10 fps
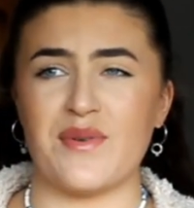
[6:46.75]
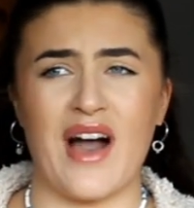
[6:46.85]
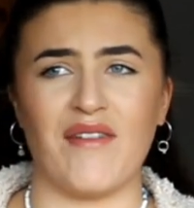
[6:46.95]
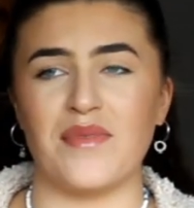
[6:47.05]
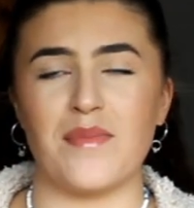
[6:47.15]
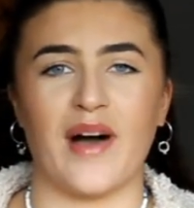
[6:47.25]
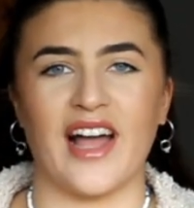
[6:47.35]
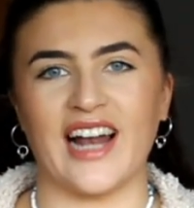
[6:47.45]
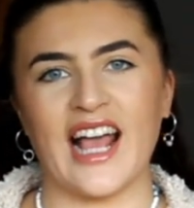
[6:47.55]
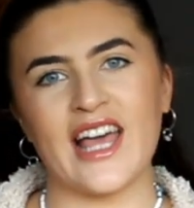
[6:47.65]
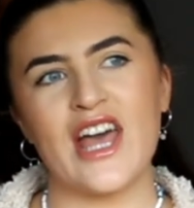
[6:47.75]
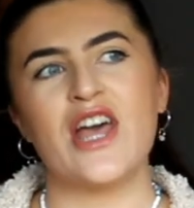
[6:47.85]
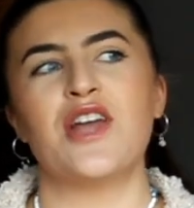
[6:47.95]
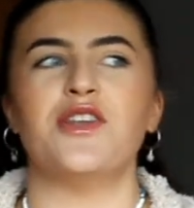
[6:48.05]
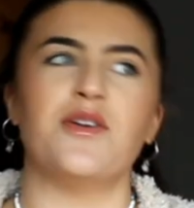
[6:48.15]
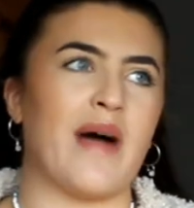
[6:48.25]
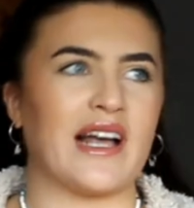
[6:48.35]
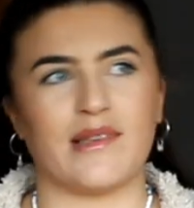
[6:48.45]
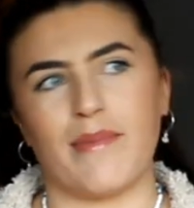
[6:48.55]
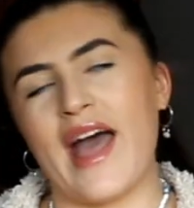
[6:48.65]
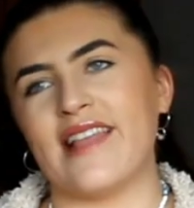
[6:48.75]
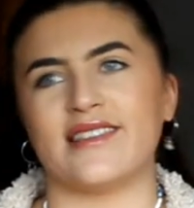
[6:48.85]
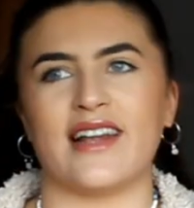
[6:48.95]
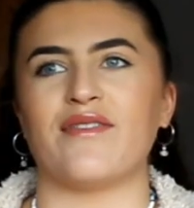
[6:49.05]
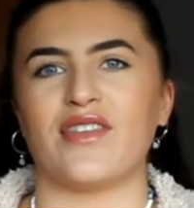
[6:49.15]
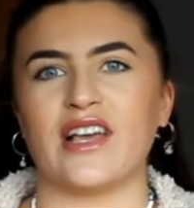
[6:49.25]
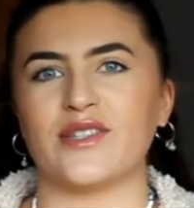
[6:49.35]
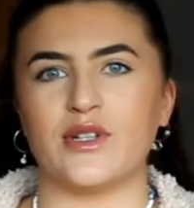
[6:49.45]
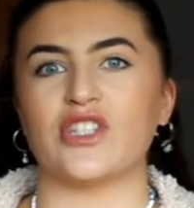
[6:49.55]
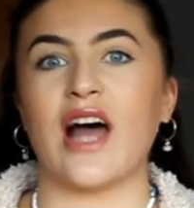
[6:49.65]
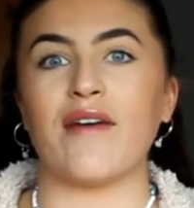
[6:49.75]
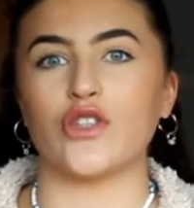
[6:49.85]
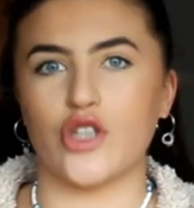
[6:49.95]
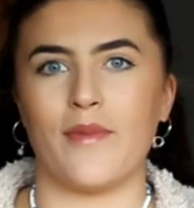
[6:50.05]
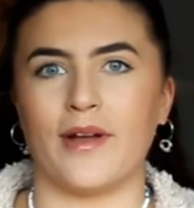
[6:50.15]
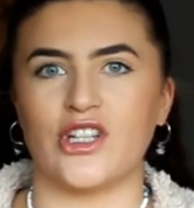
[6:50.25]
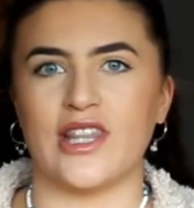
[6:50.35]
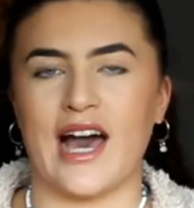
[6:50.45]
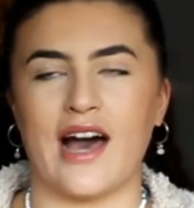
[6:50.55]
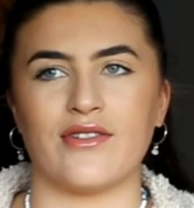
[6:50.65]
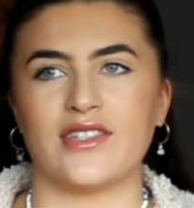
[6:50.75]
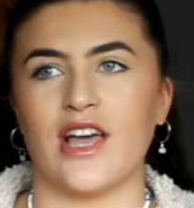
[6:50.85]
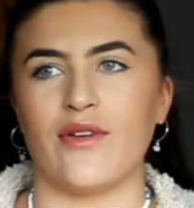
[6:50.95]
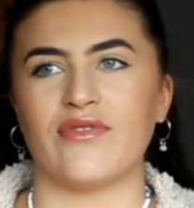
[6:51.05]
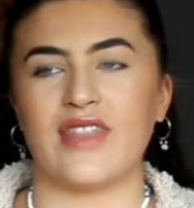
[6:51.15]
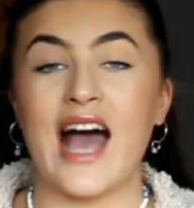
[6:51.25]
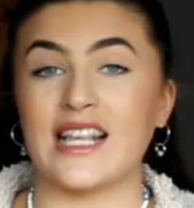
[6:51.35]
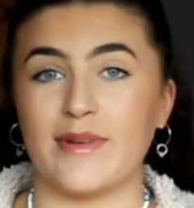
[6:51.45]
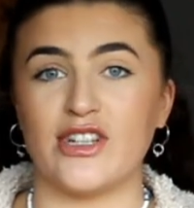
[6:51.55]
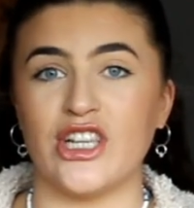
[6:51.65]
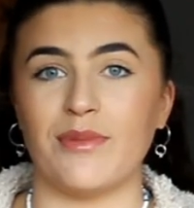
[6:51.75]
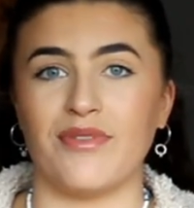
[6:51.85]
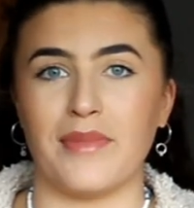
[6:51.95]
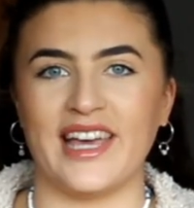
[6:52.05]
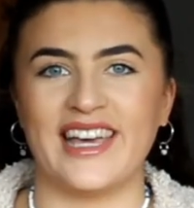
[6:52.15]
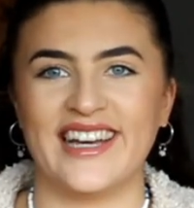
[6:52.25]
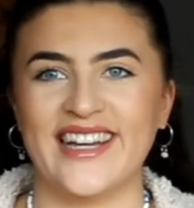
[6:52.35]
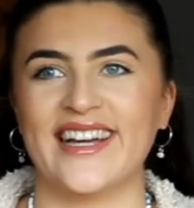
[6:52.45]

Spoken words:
We haven't been buying like new packs of pens and everything because we just have so much in the house. So that has been cheap for me.